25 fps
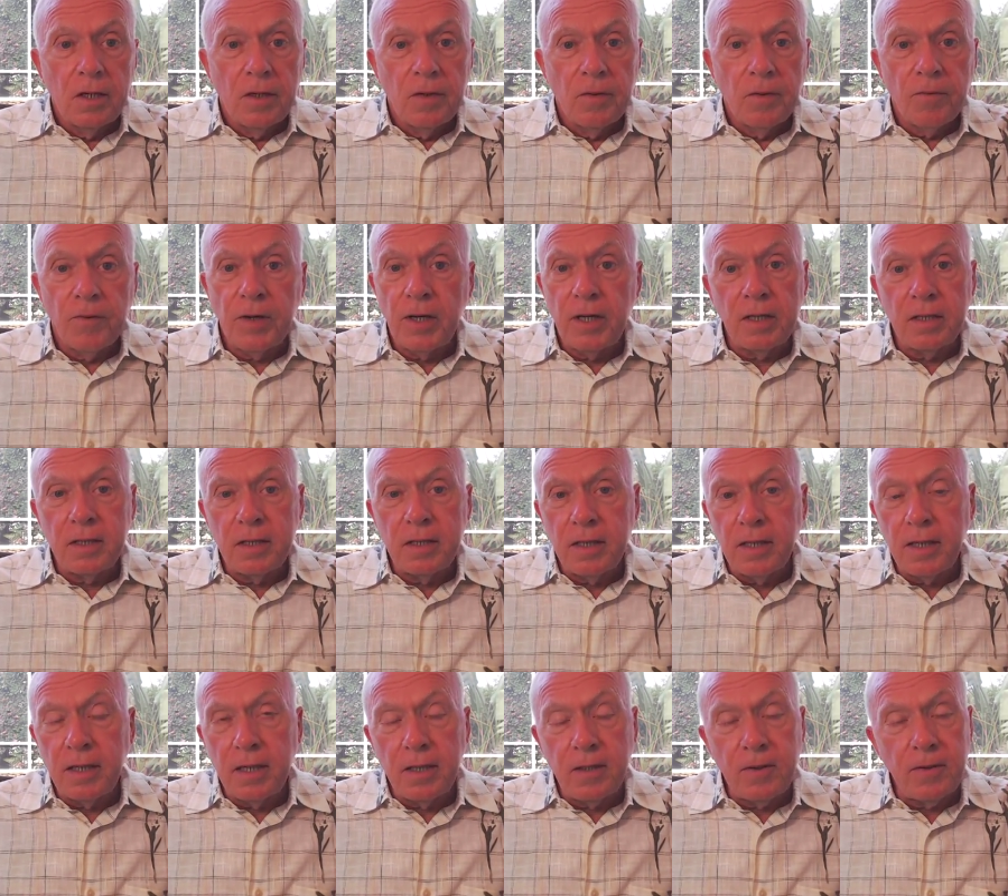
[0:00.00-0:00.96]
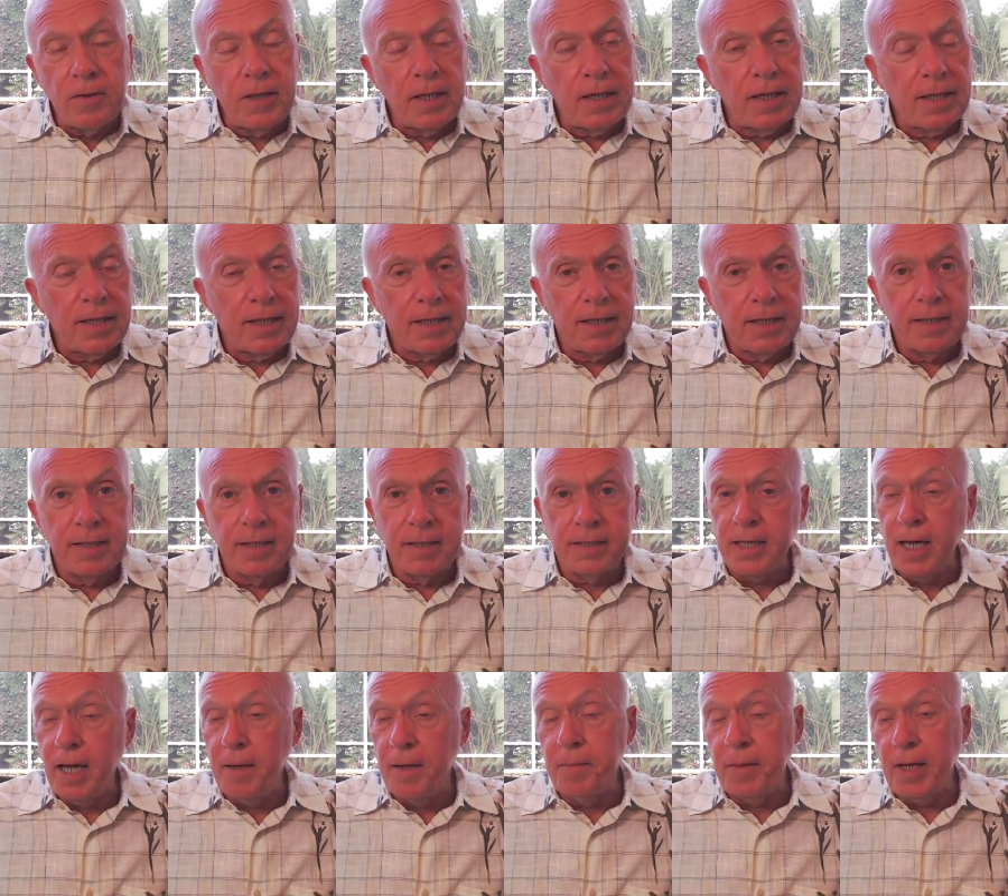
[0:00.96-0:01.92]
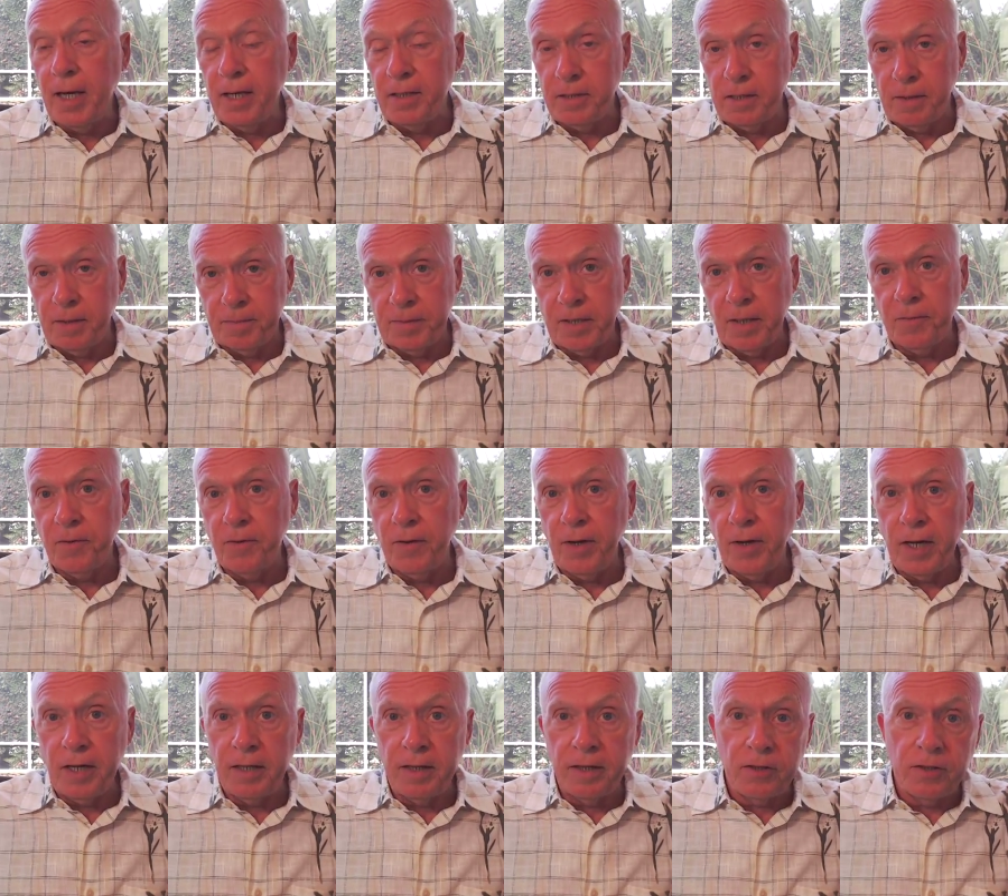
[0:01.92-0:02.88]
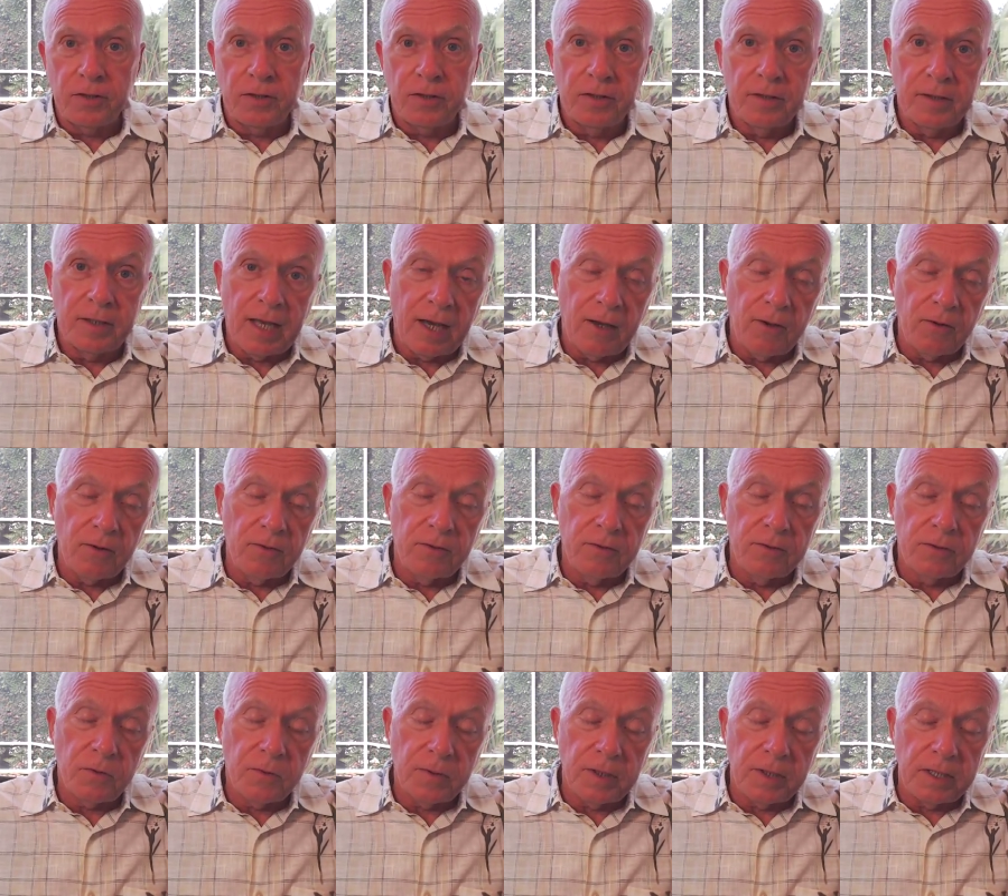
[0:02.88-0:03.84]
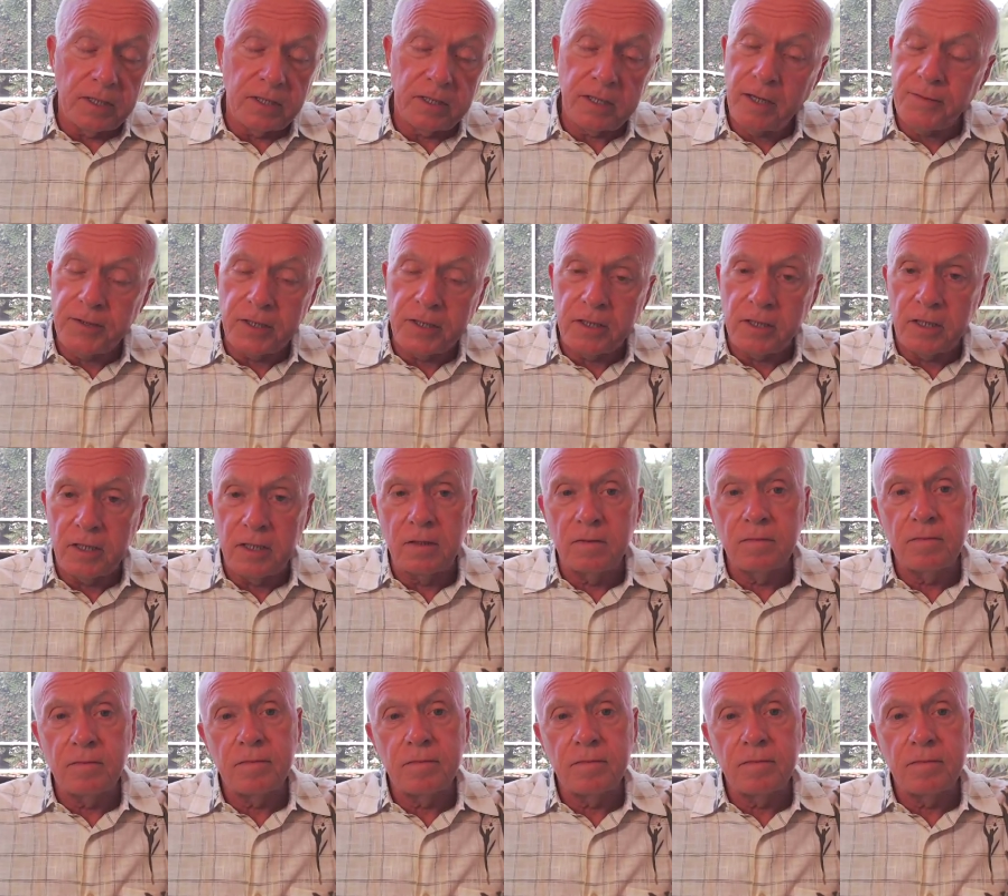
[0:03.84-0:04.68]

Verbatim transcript: Well, you know, the same day, September 8th, now 2017,